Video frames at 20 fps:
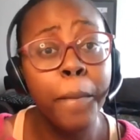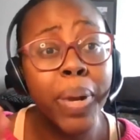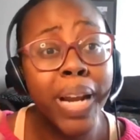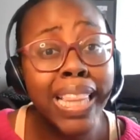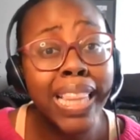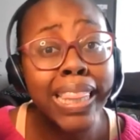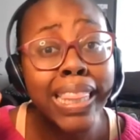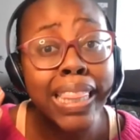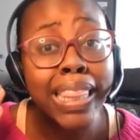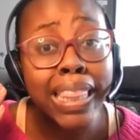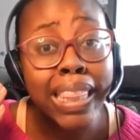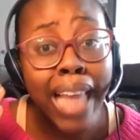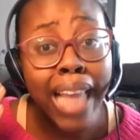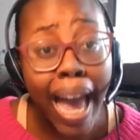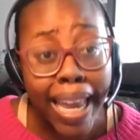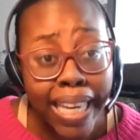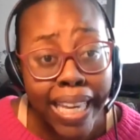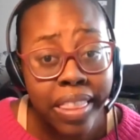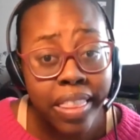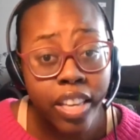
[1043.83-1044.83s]
but I
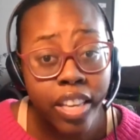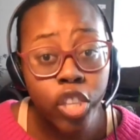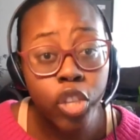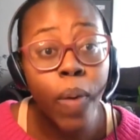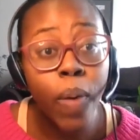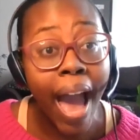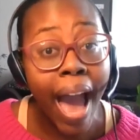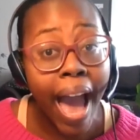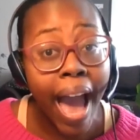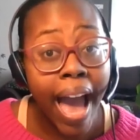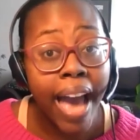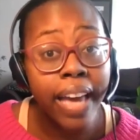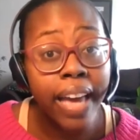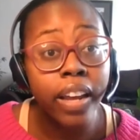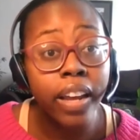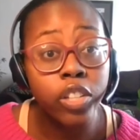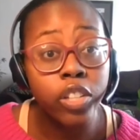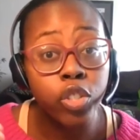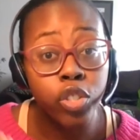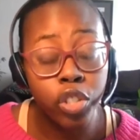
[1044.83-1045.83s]
like that you had
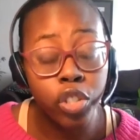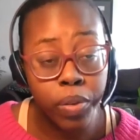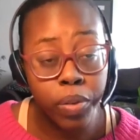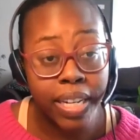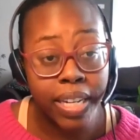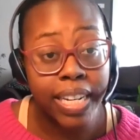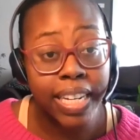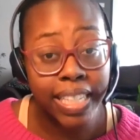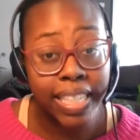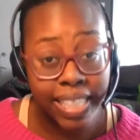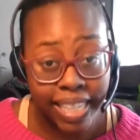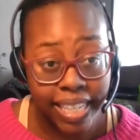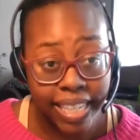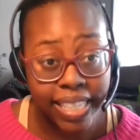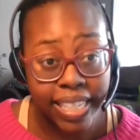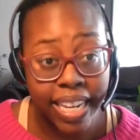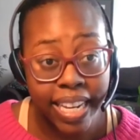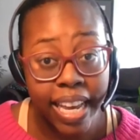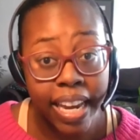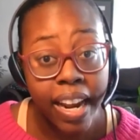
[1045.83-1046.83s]
a student
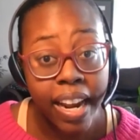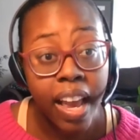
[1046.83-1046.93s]
assistant.